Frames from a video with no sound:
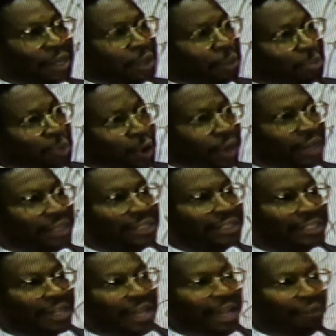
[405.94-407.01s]
born into
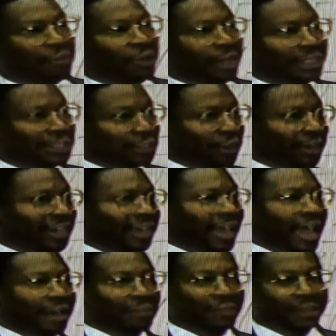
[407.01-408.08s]
slavery and shortly
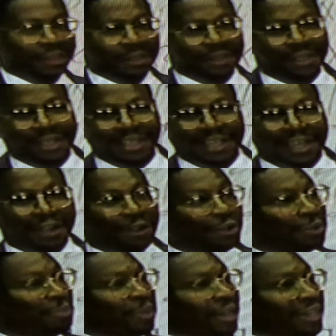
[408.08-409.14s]
thereafter, I heard
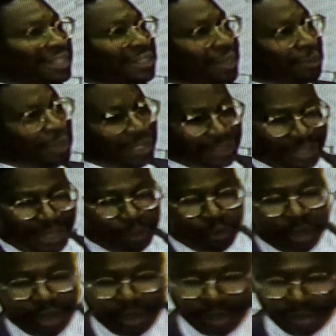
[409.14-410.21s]
a brother tell me, he said, well,